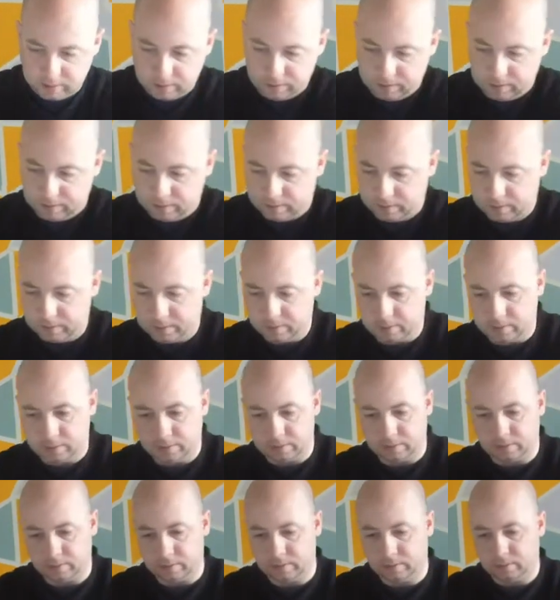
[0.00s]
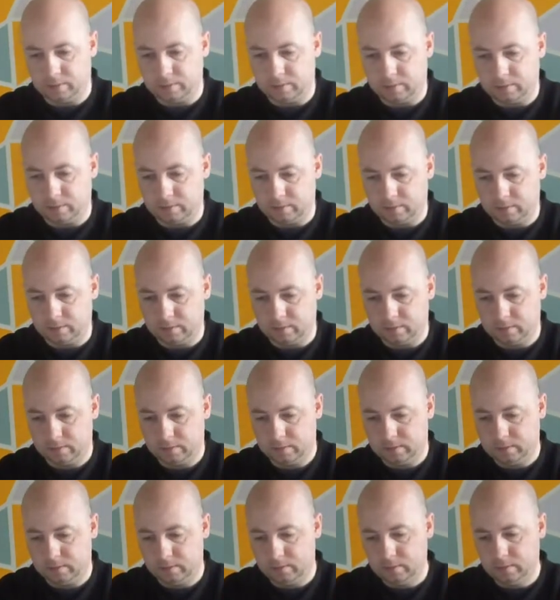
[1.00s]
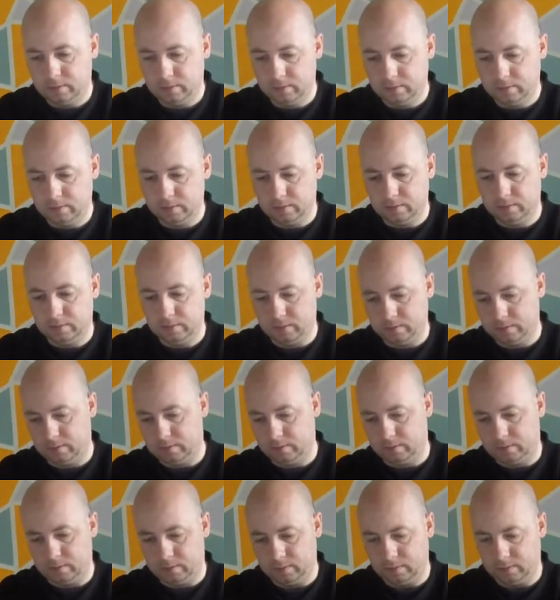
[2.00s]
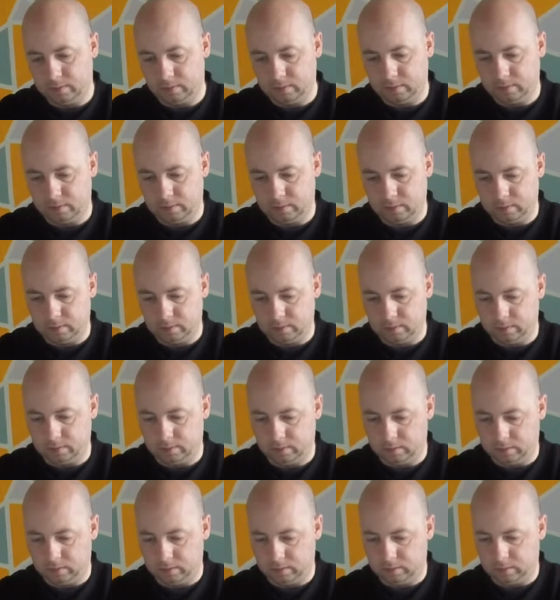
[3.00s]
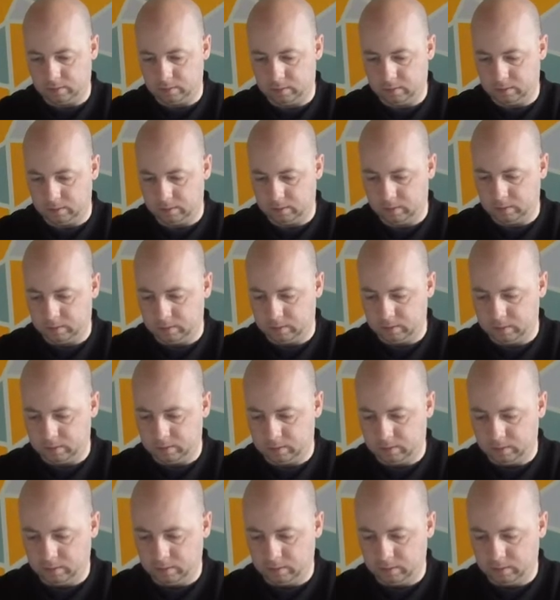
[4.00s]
Nothing is said.